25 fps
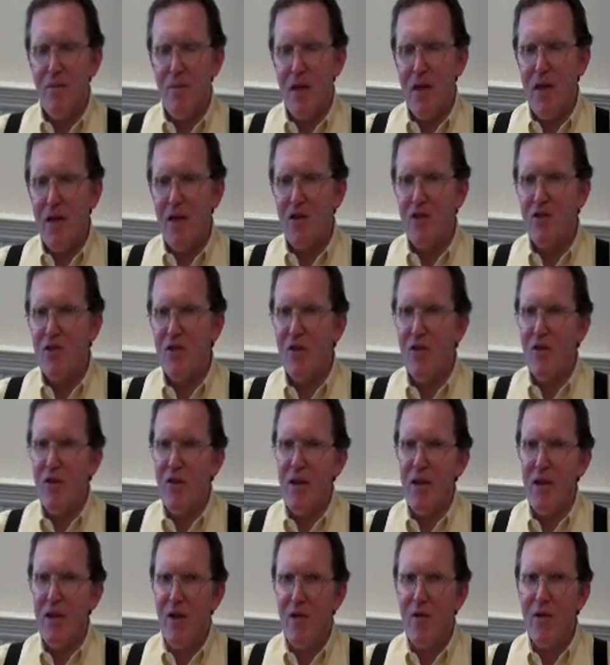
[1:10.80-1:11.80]
making sure
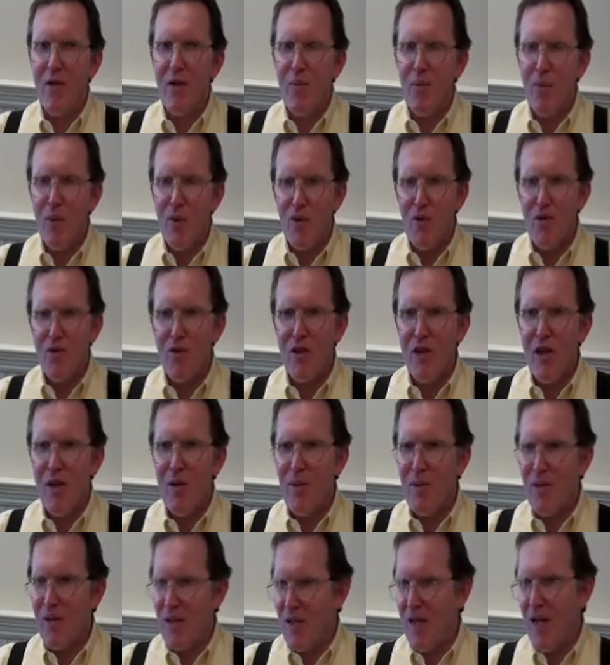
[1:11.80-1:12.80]
they know the importance of
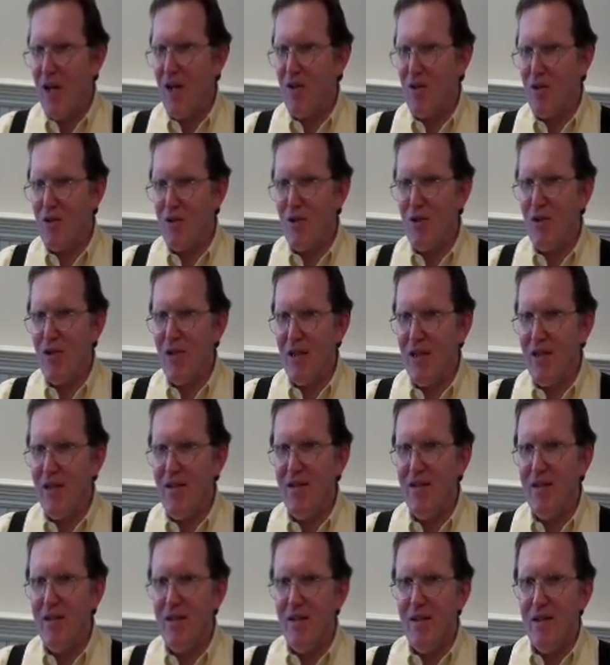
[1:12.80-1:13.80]
keeping the gutters
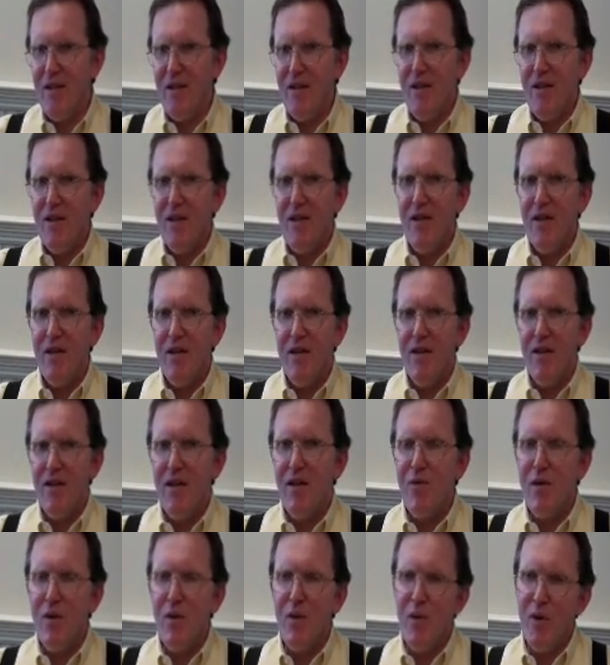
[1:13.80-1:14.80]
clean,
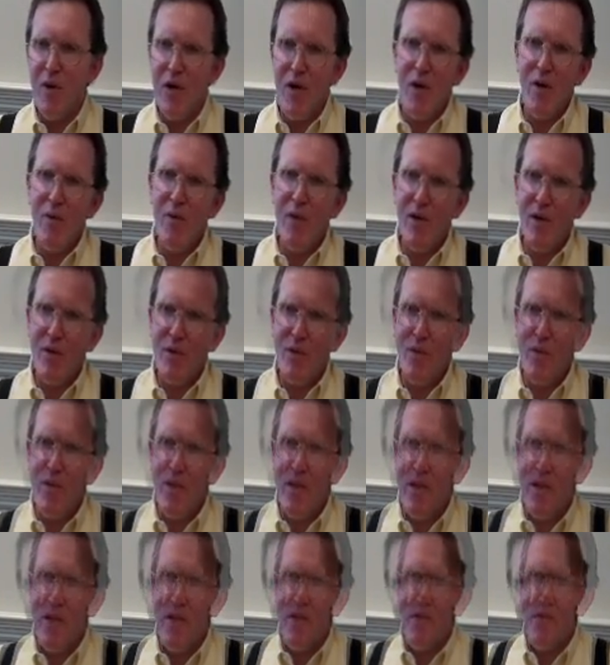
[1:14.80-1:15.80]
and then we work our way through
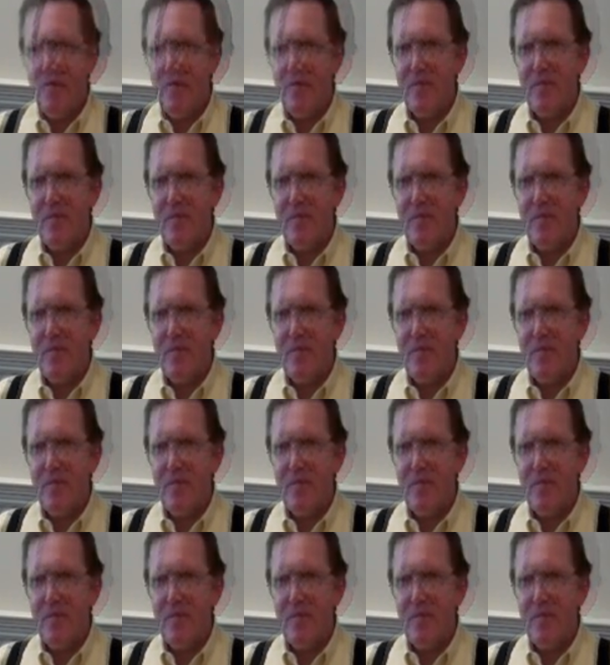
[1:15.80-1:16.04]
the house.